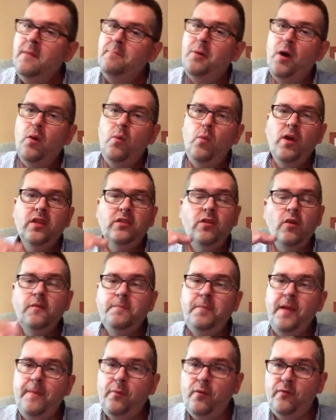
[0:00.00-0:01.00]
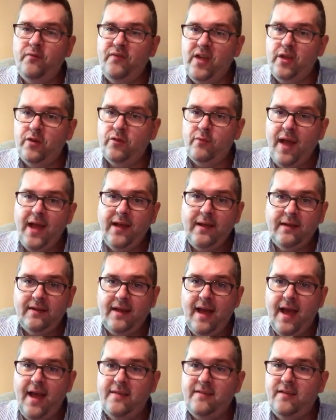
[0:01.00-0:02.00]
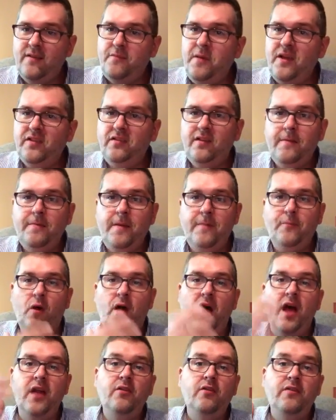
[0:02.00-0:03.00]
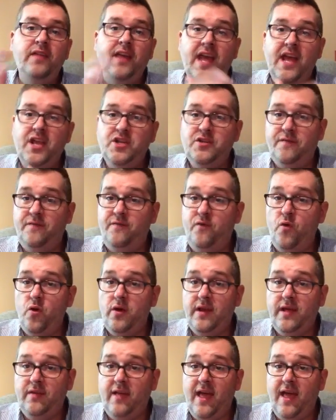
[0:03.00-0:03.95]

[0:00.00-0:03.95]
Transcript: But what those people fail to recognize, especially people under the age of 40,